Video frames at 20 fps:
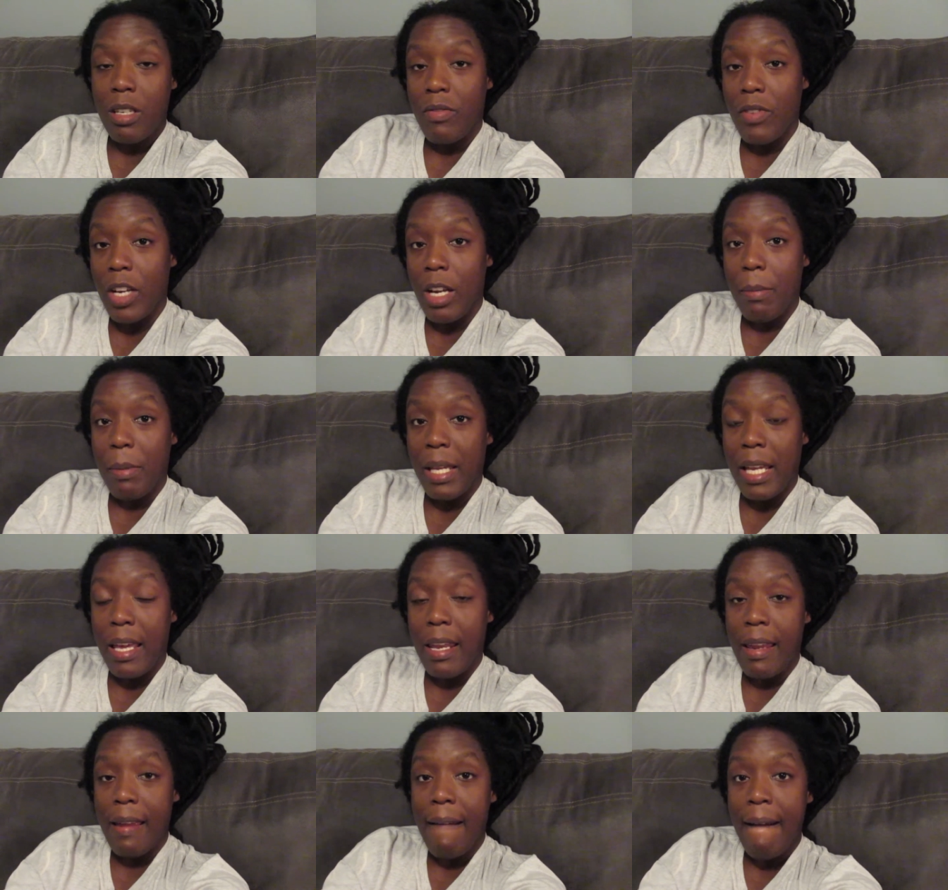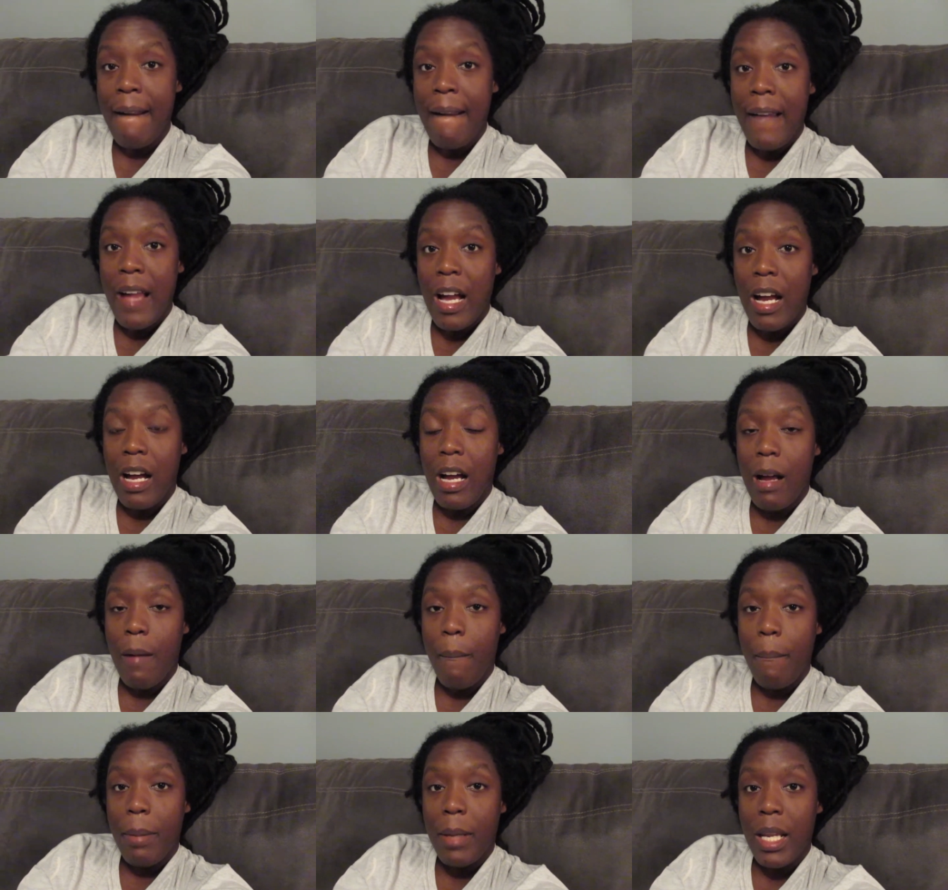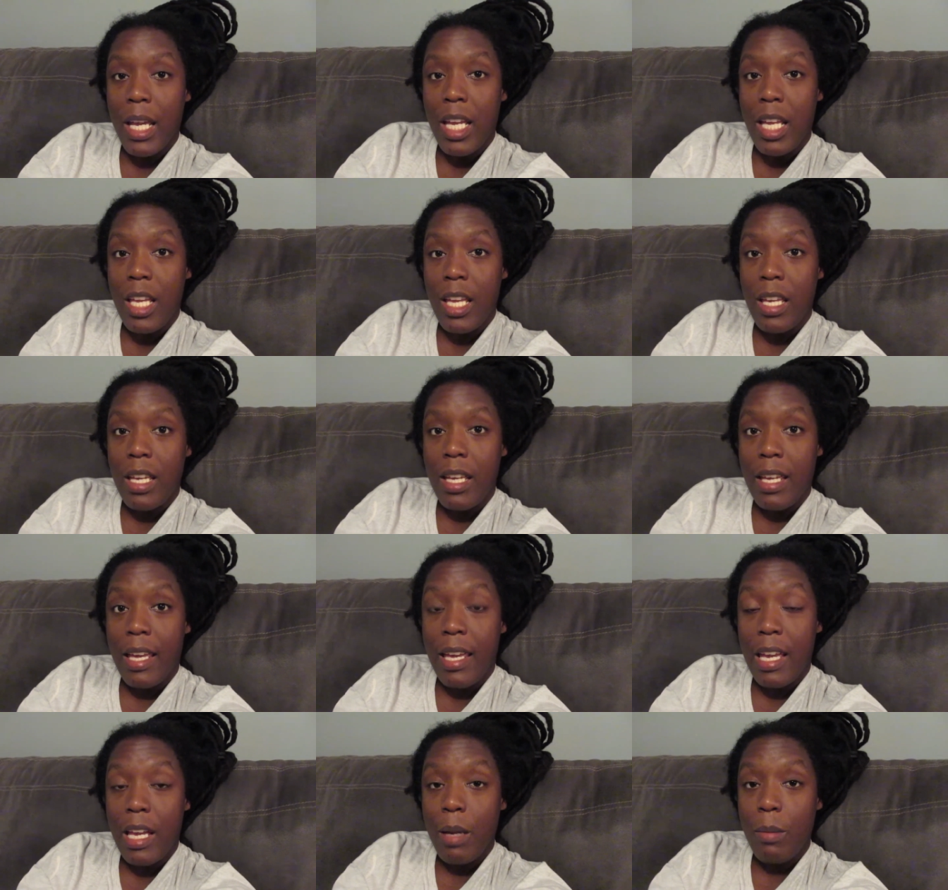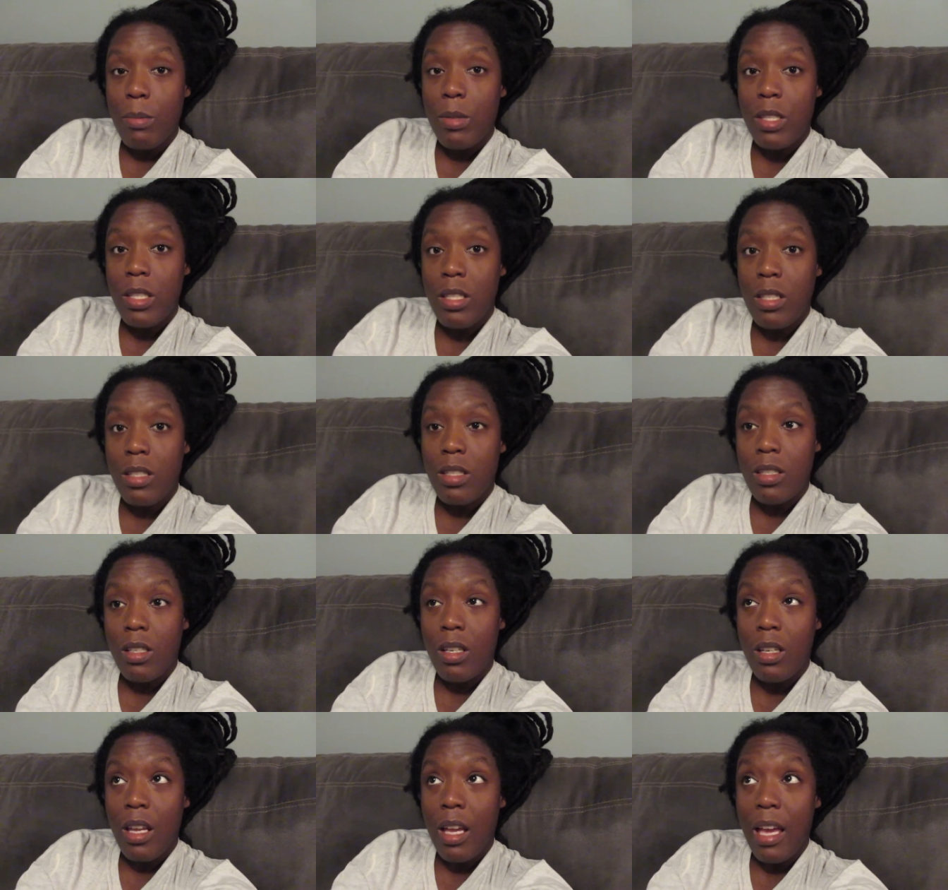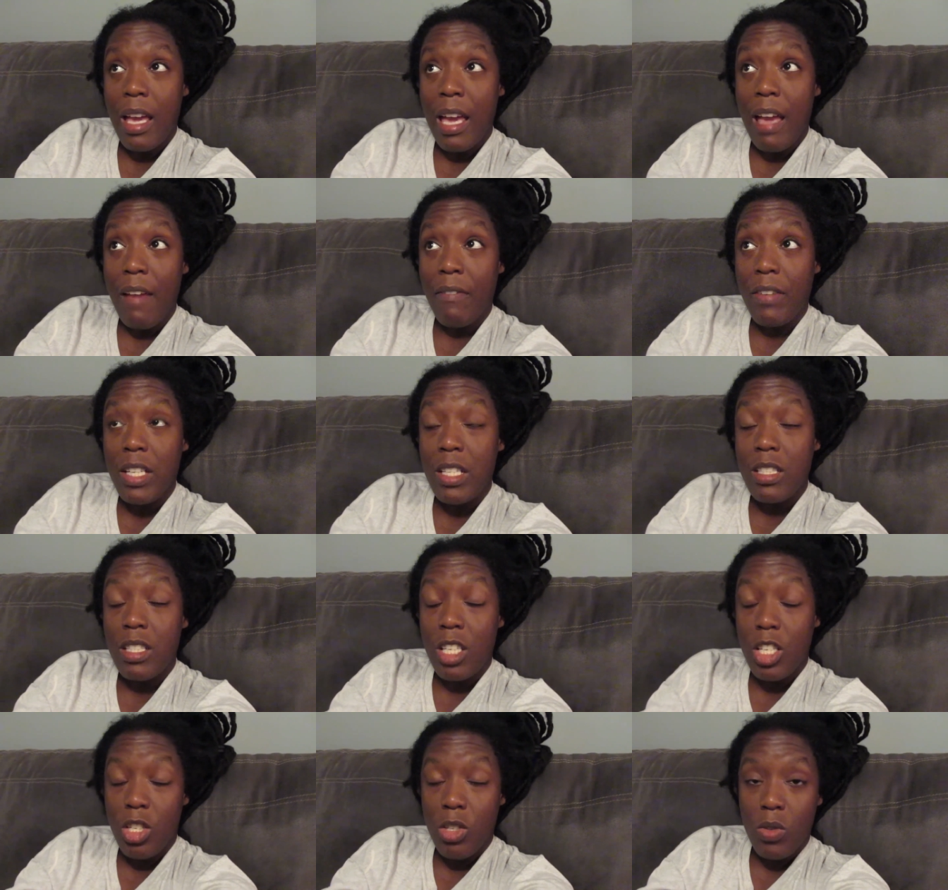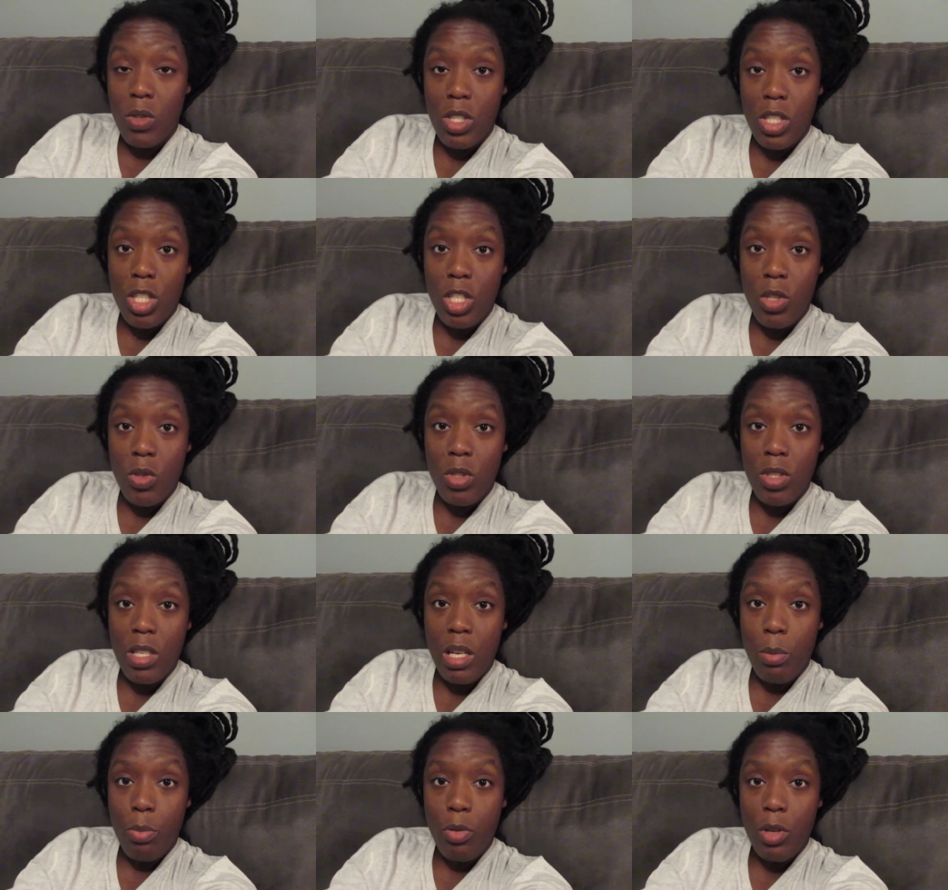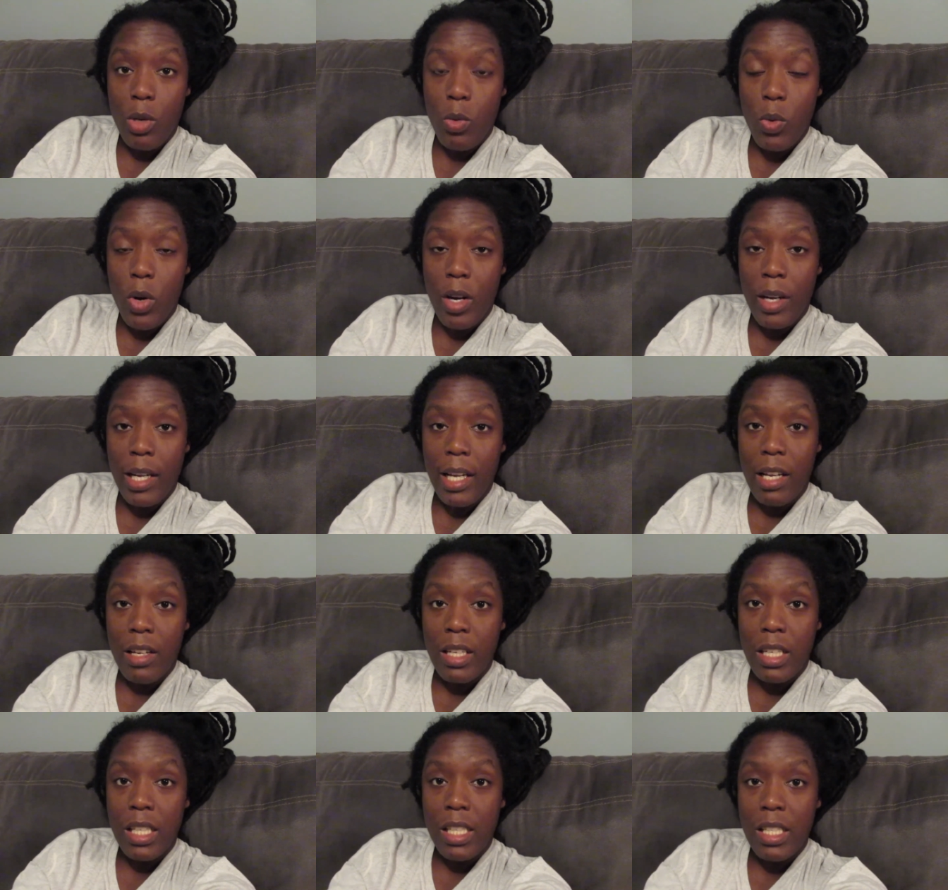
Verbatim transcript: the very beginning. Um, but I am, I have continued to use their pre-workout.